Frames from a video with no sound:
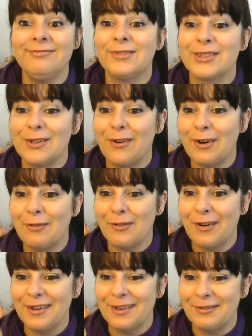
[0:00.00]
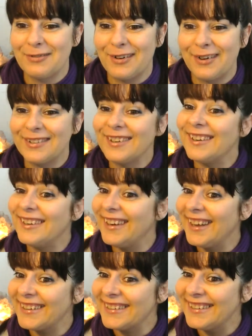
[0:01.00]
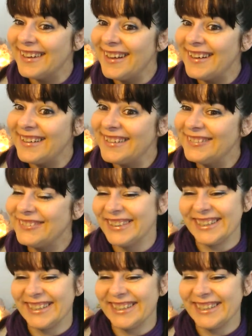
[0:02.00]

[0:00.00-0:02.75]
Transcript: Sorry, frog in the throat. Light and love.